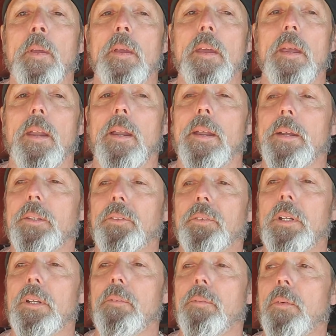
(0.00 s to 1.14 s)
And like
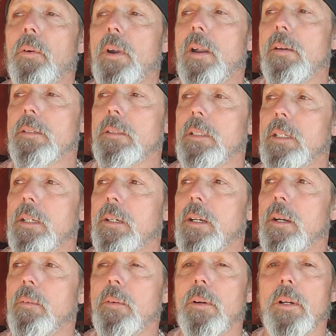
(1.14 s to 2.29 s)
3 or 4 hours later, I
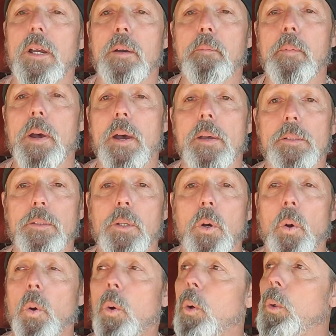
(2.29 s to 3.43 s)
woke up, I was
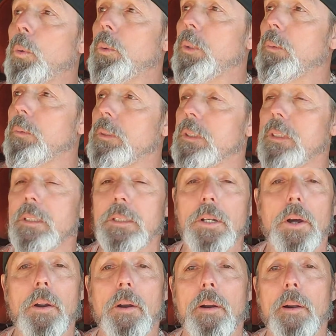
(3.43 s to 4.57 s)
cold, it was
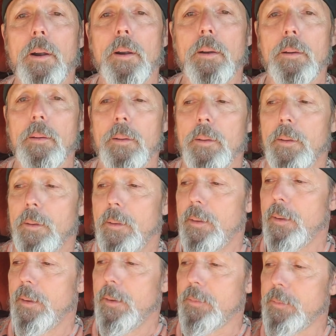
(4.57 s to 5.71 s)
dark.
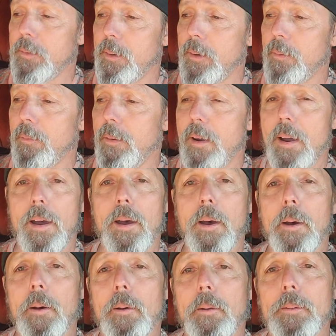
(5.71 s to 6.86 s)
I was like,
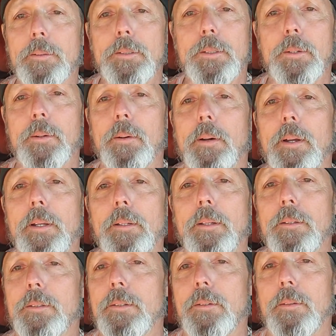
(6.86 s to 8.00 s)
wow. And so I
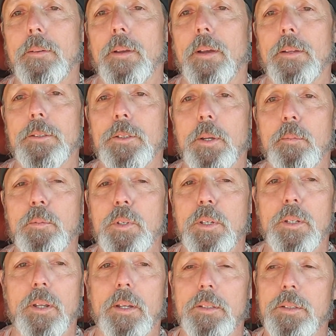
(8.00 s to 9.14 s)
jumped
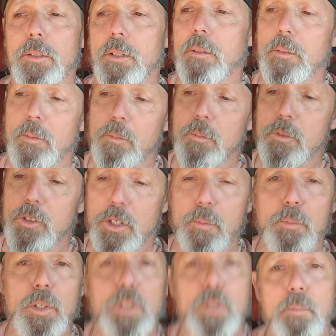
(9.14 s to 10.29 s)

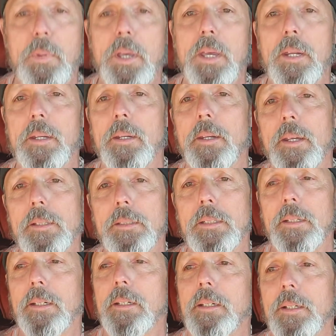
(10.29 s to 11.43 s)
into bed, and next
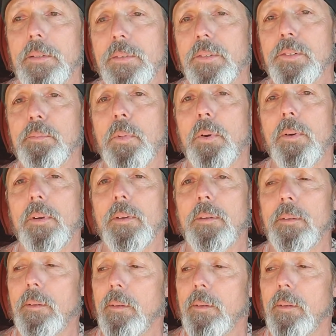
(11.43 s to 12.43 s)
thing I know, it was morning.